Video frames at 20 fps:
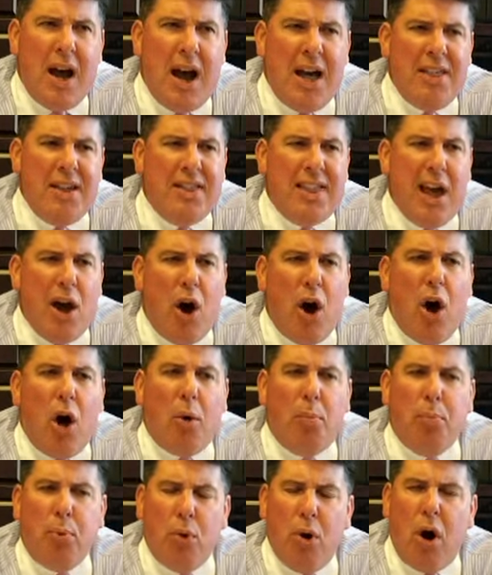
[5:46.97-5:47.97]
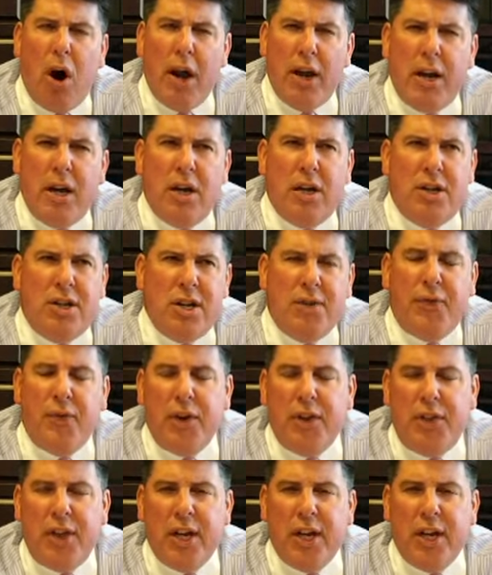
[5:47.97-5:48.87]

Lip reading: I think they all brought different